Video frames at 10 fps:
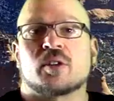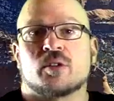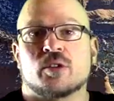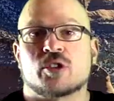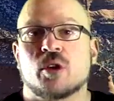on
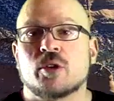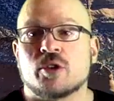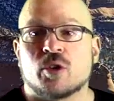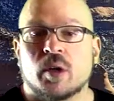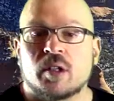your shoulder
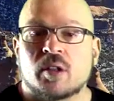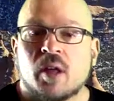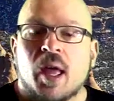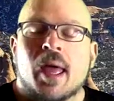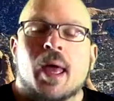joints.
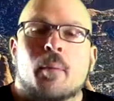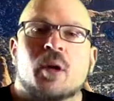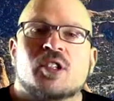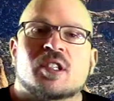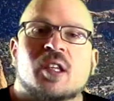But just